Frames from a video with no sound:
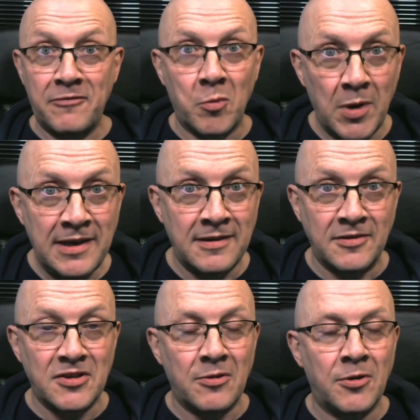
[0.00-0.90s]
for wind
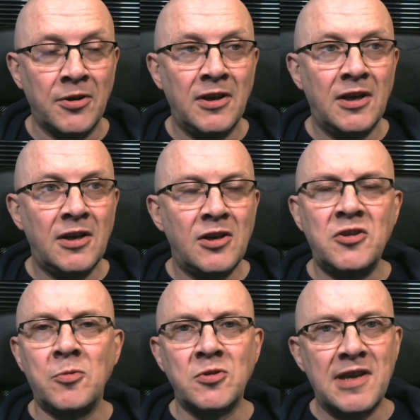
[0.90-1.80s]
and so on,
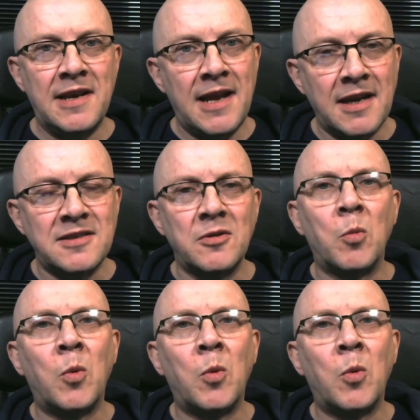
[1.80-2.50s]
towards their next